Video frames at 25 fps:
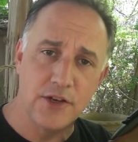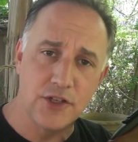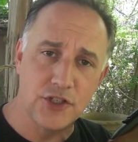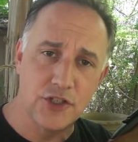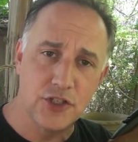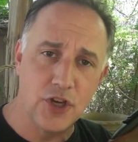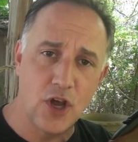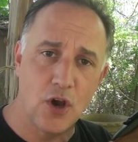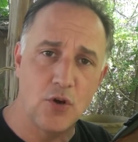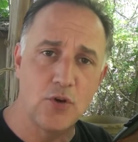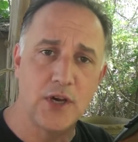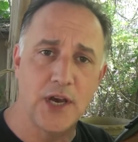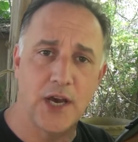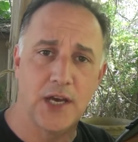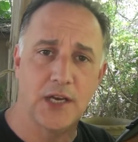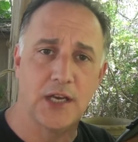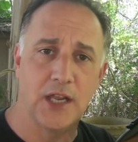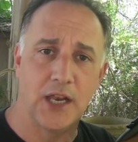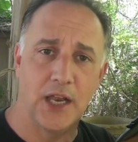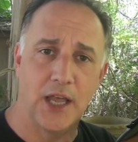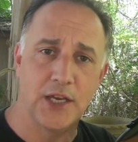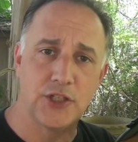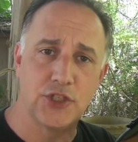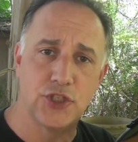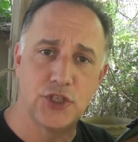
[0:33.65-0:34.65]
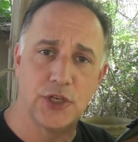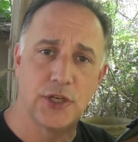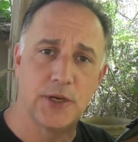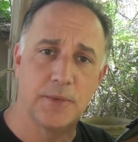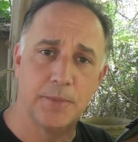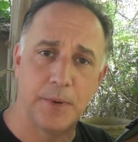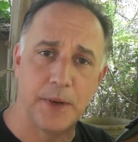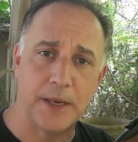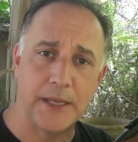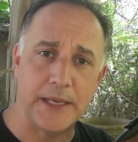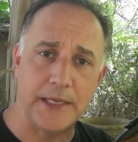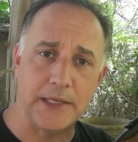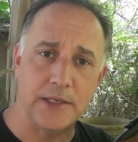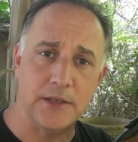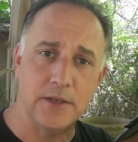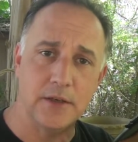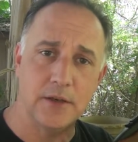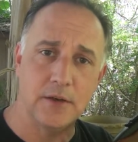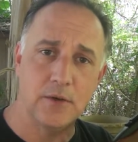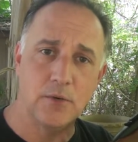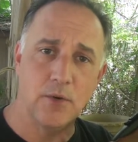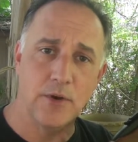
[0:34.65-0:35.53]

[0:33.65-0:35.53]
is no gun collection complete